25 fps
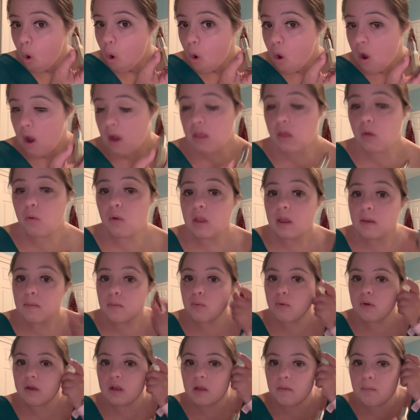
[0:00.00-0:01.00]
It's a really
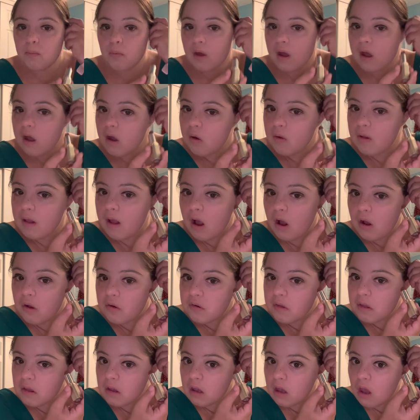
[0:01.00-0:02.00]
pretty brown,
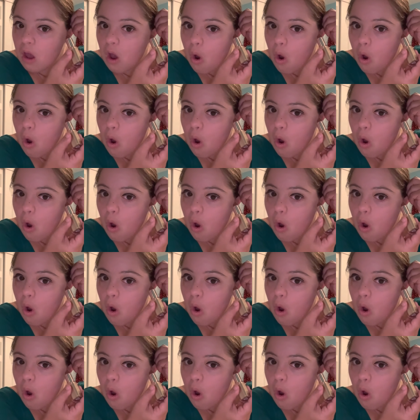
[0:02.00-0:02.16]
actually.